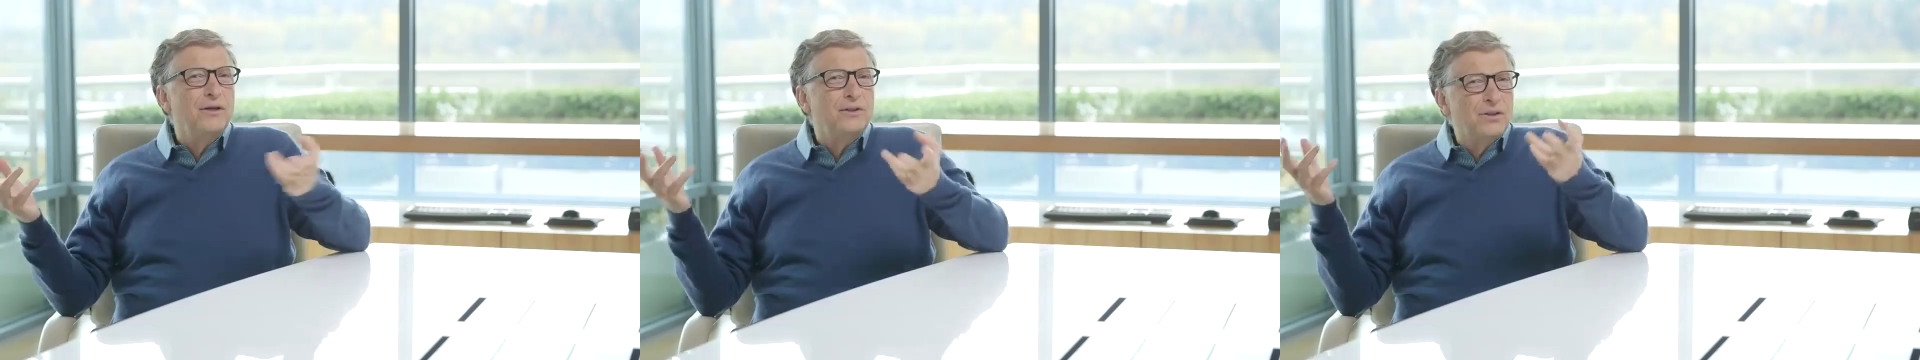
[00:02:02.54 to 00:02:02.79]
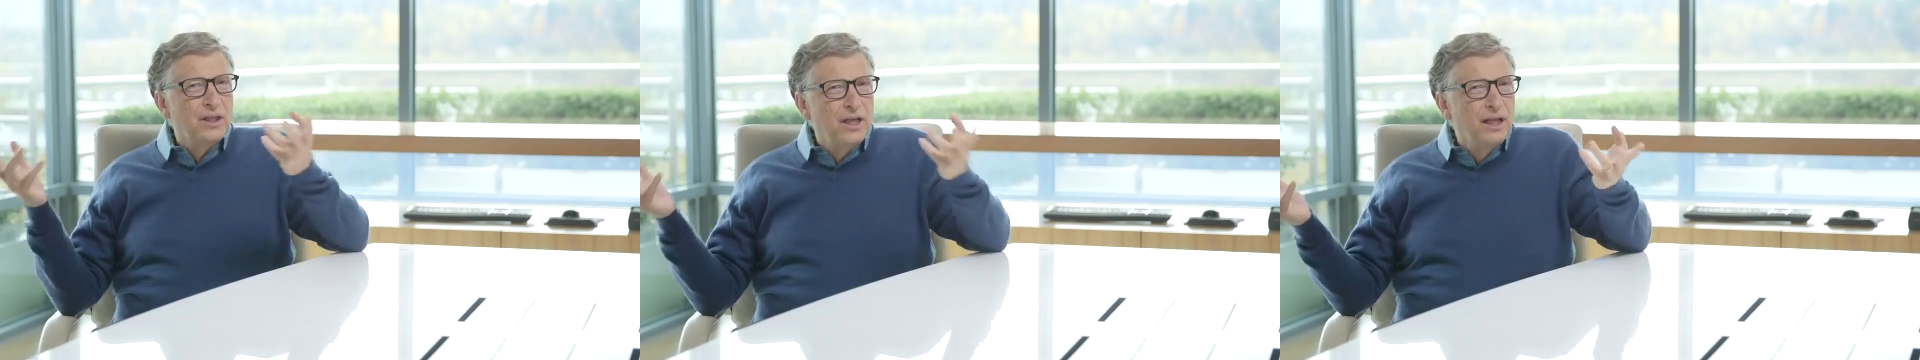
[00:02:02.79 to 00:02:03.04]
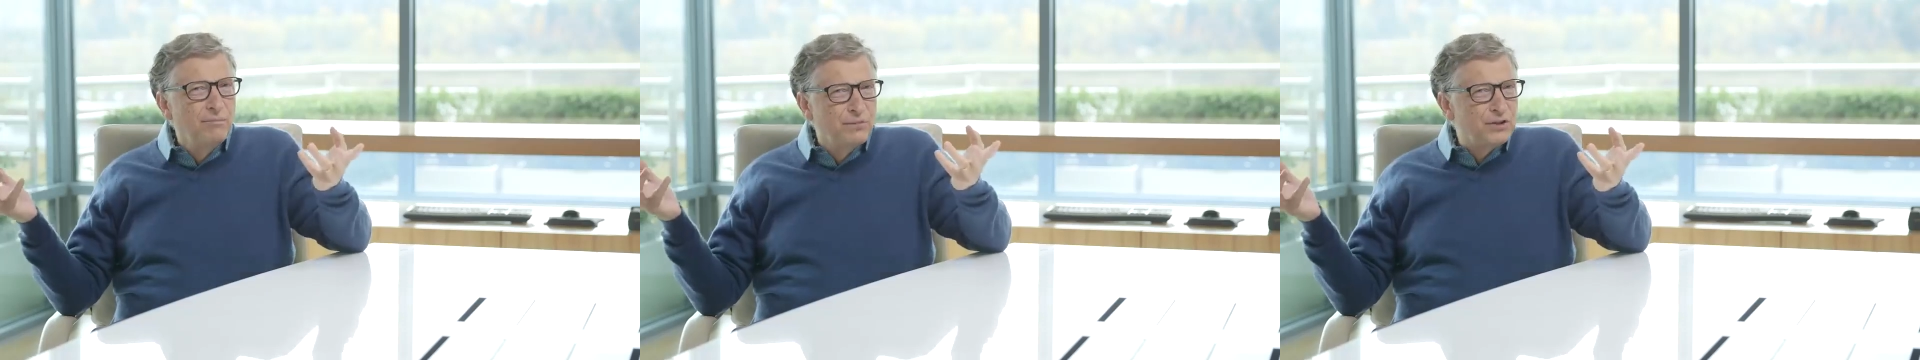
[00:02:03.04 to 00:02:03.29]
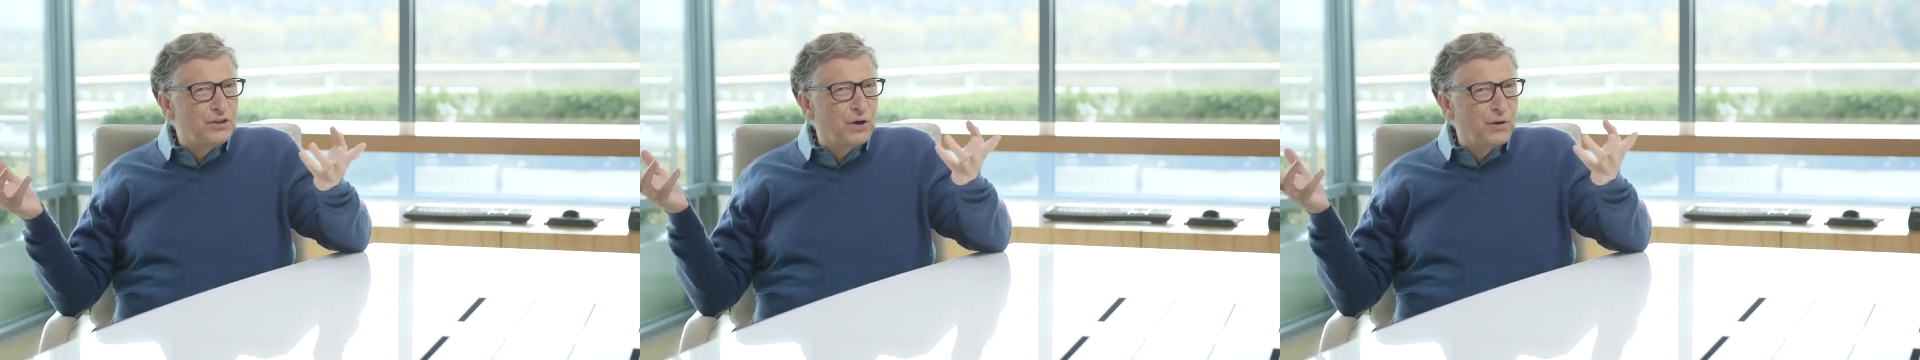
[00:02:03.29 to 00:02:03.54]
is a little
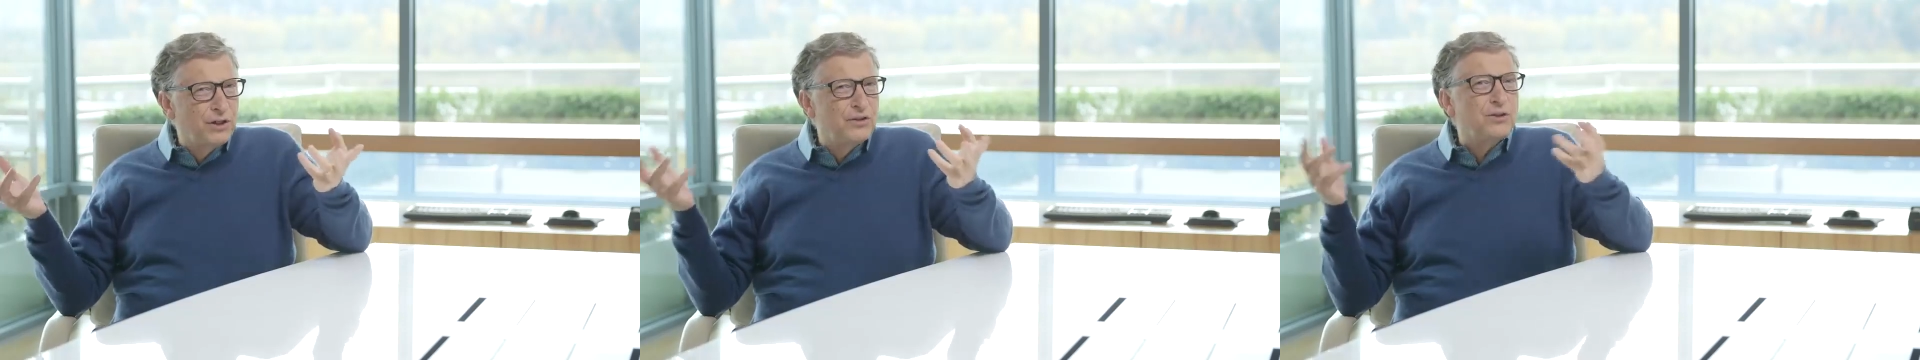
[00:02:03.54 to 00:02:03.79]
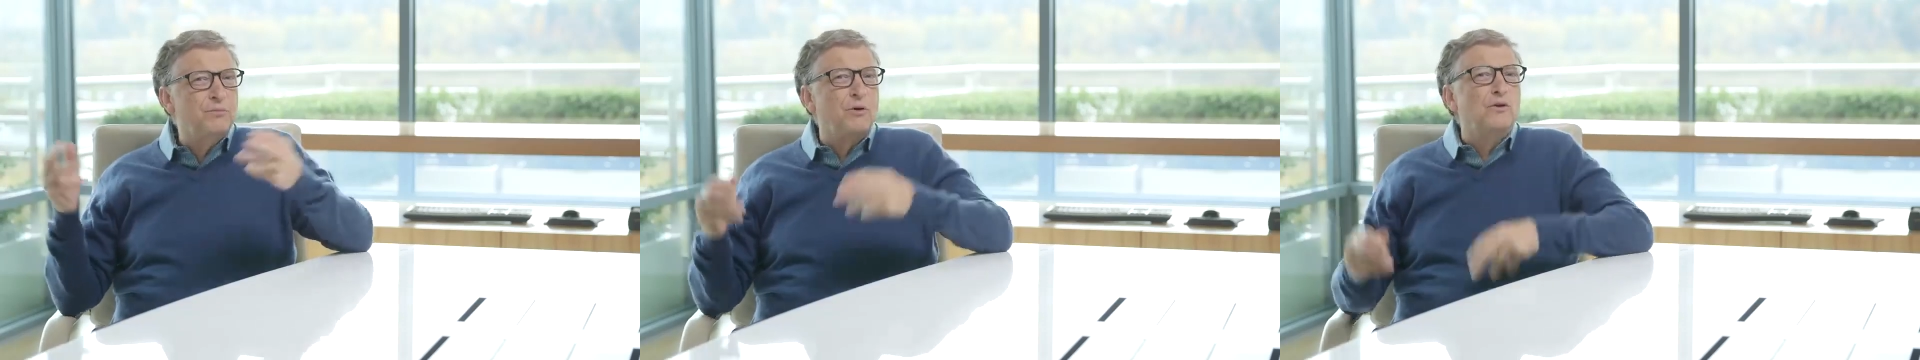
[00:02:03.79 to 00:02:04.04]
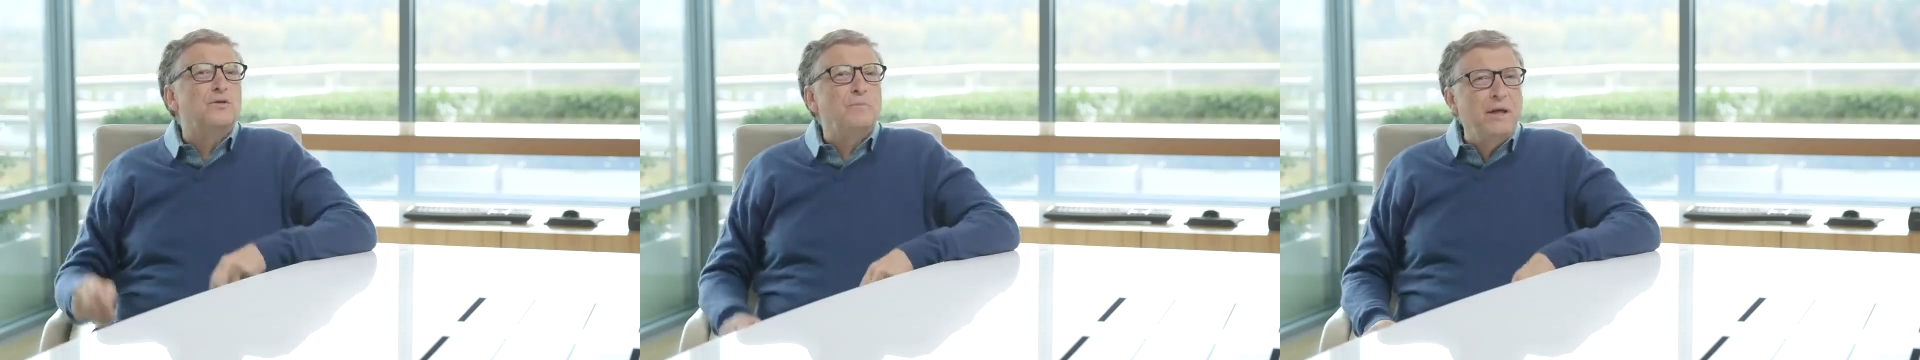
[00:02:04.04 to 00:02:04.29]
mysterious to most